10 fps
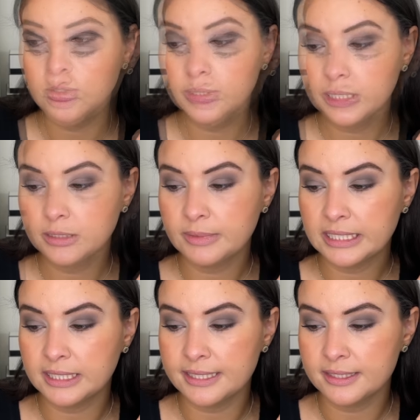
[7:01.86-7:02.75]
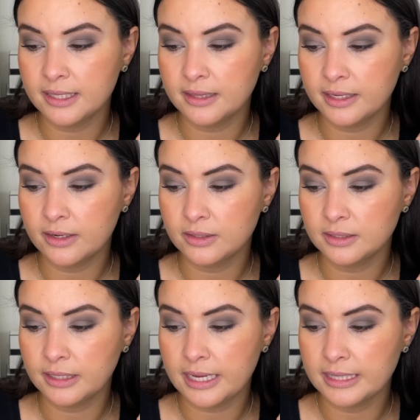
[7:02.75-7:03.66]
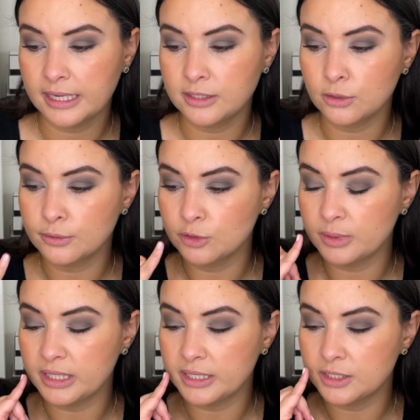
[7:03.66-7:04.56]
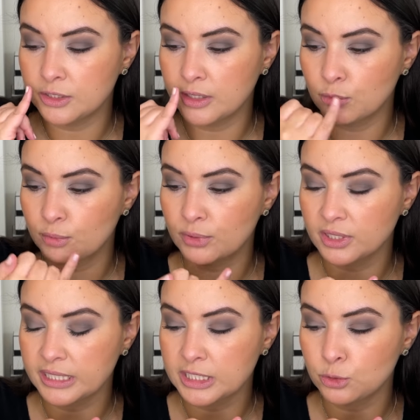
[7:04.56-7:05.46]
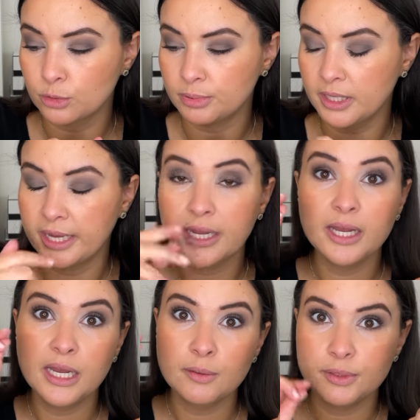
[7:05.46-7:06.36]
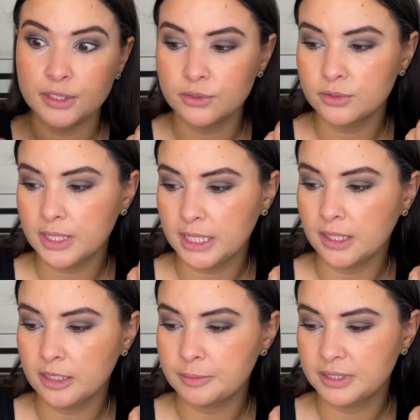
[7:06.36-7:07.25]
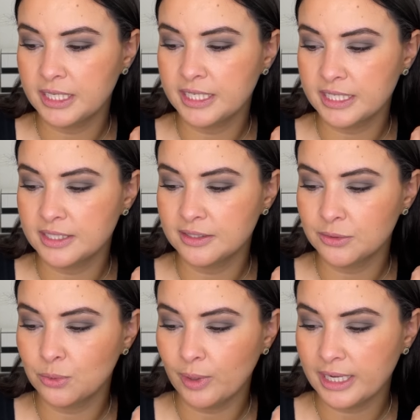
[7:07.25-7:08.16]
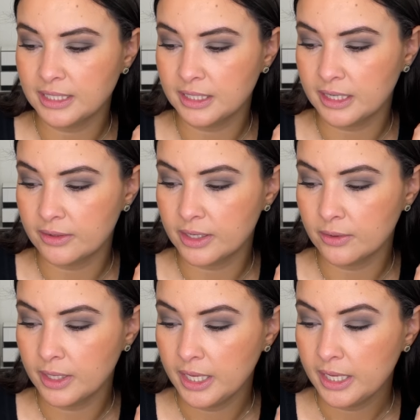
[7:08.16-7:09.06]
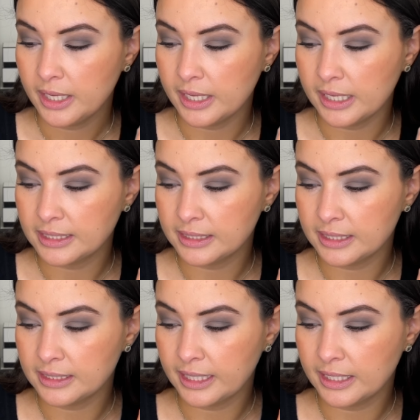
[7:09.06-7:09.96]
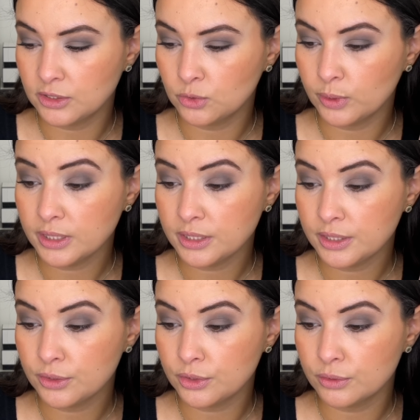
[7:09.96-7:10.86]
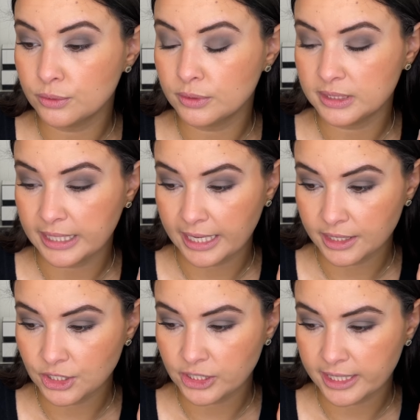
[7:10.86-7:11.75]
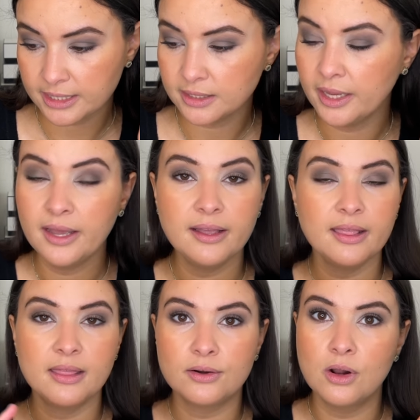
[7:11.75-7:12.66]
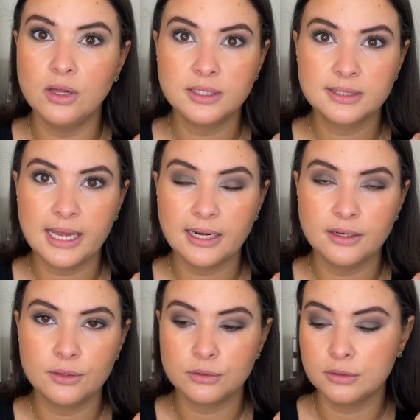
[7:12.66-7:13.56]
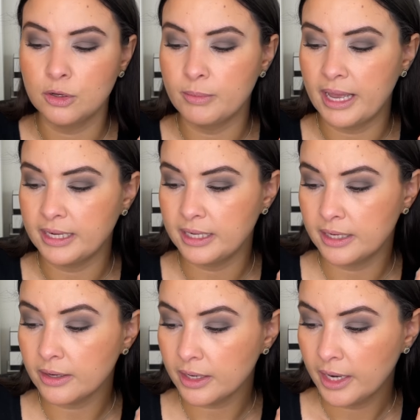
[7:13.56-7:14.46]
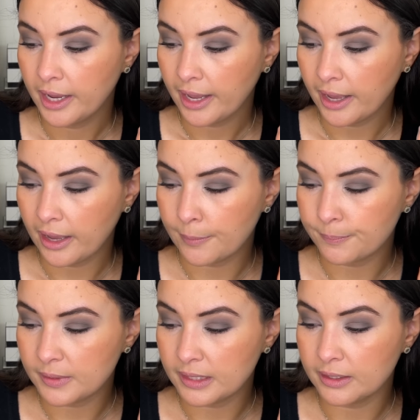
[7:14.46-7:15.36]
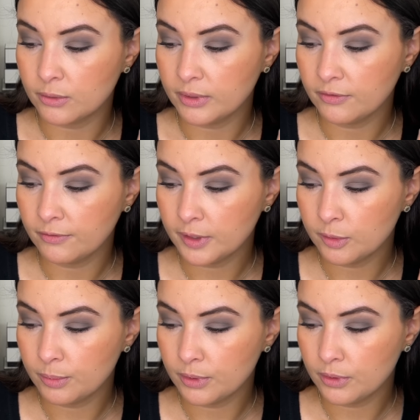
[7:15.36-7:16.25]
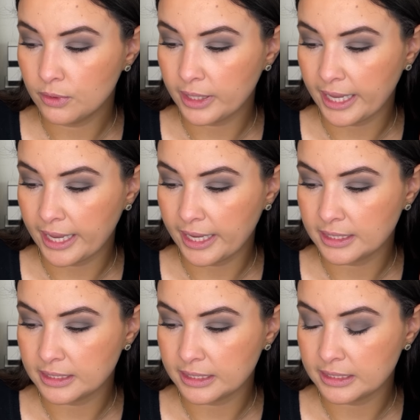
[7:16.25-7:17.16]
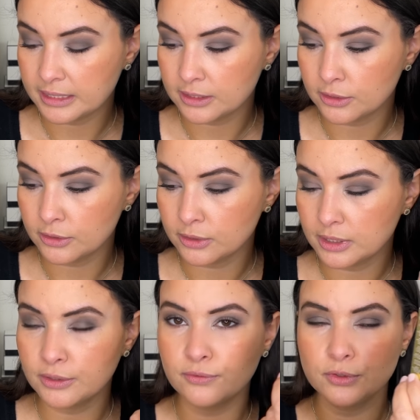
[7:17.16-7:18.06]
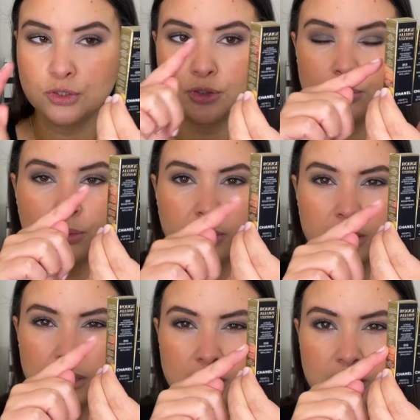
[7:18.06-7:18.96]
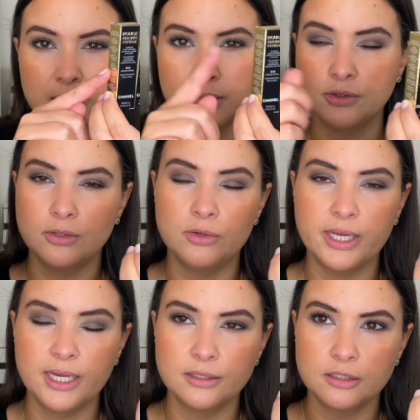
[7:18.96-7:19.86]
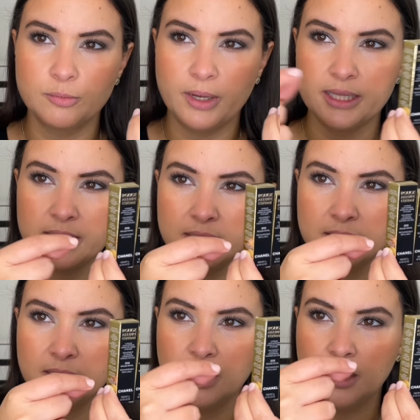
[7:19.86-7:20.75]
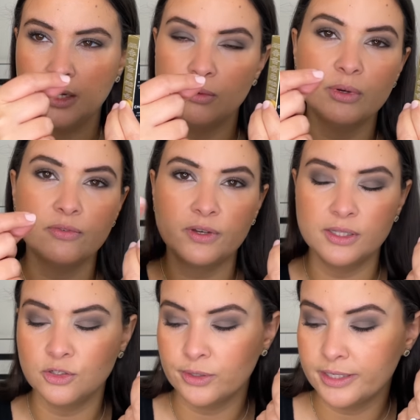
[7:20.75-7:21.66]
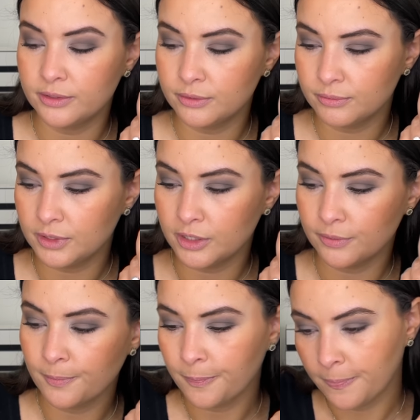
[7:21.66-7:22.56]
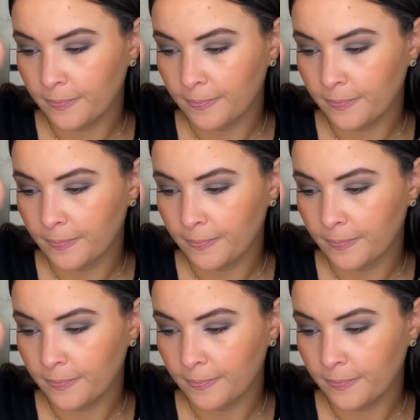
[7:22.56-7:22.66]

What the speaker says: So it does make sense that they are saying that it's going to be easier and more precise to apply, because you'll see that the lipstick is quite narrow. And it says it has 20 new satin shades. They're all satin, there's no matte here. They are refillable and it's exclusive to this here. So you can't just buy this refill and try to, you know,